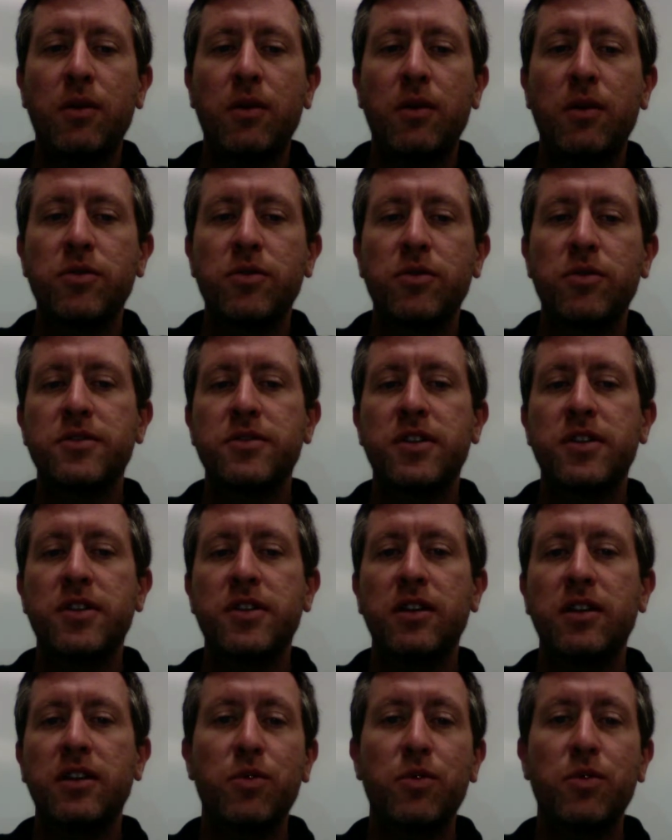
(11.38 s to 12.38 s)
whether it's
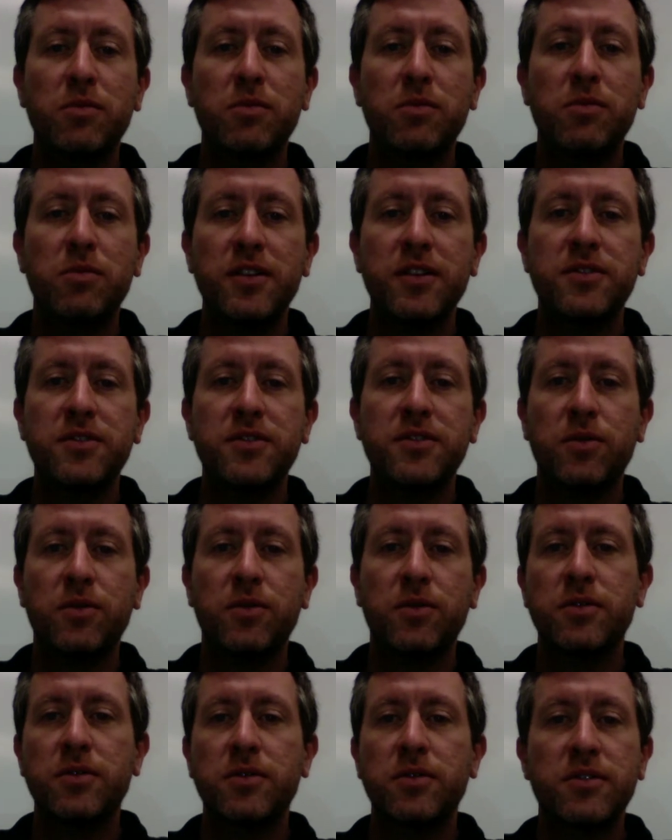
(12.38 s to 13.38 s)
the Network Plus
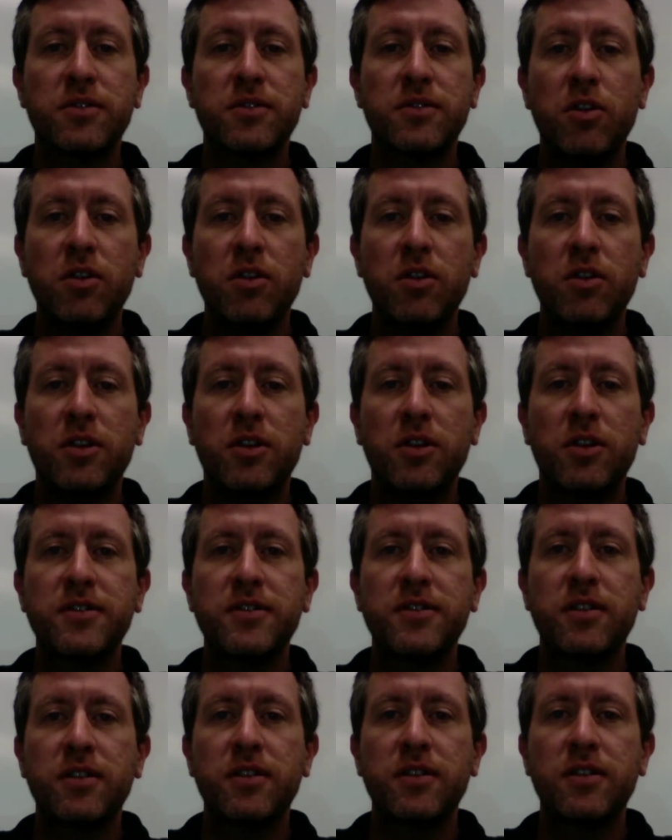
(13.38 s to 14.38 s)
or the Security
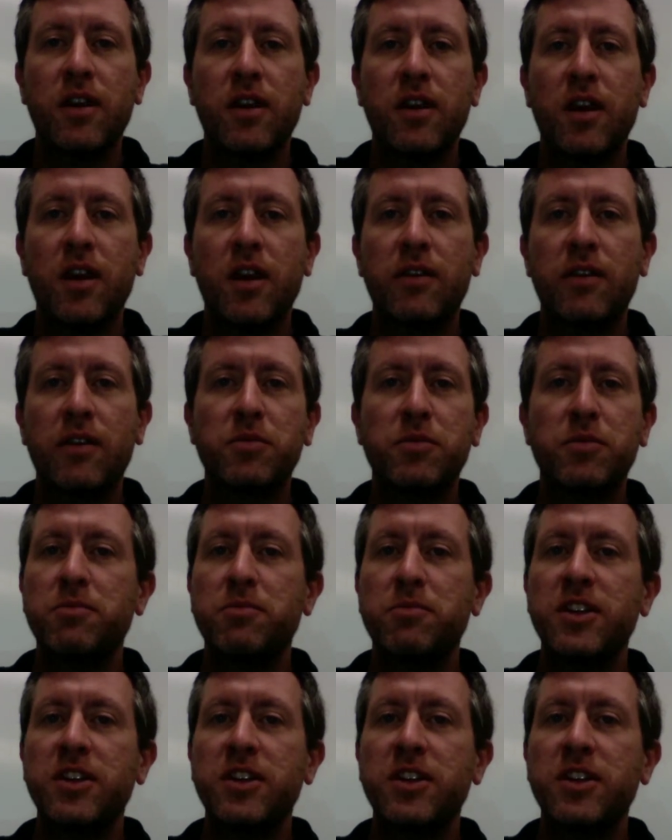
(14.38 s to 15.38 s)
Plus from
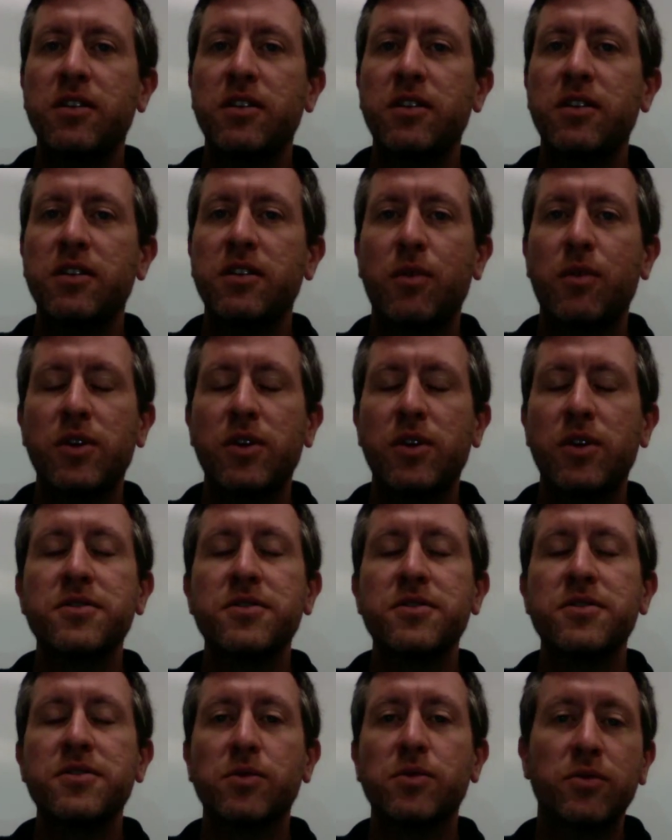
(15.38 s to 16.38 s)
CompTIA. We
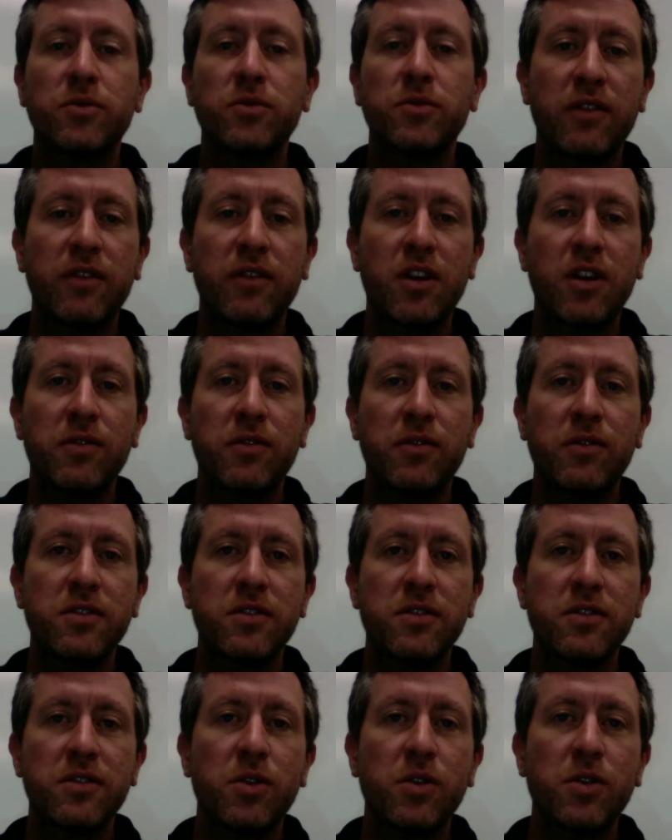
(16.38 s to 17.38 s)
also have to cover
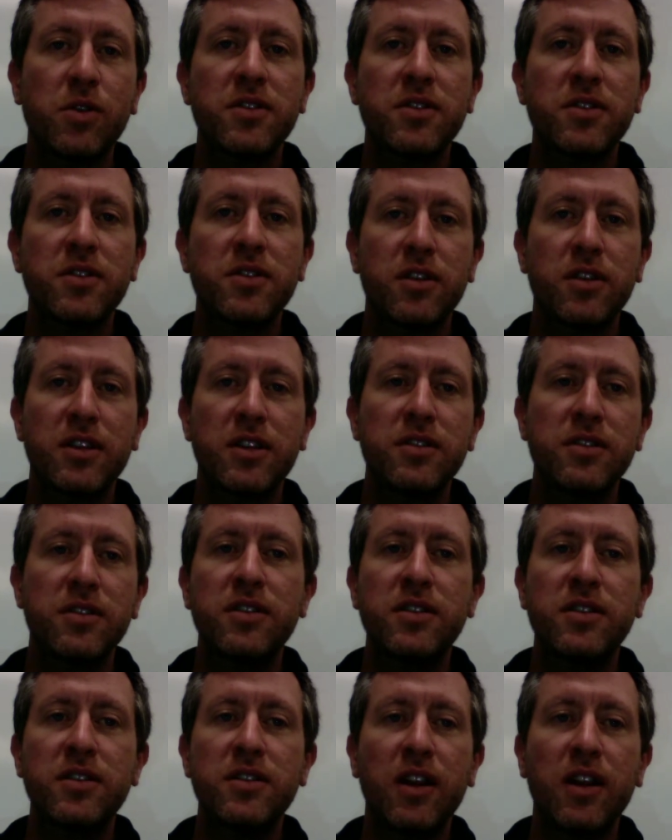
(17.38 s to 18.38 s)
this, of course, in the
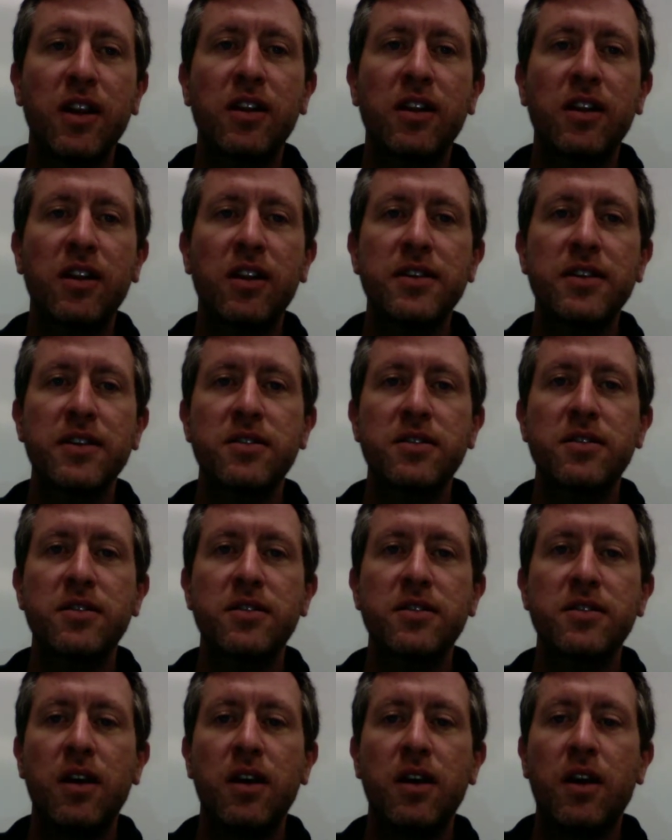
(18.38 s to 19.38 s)
CCNA classes.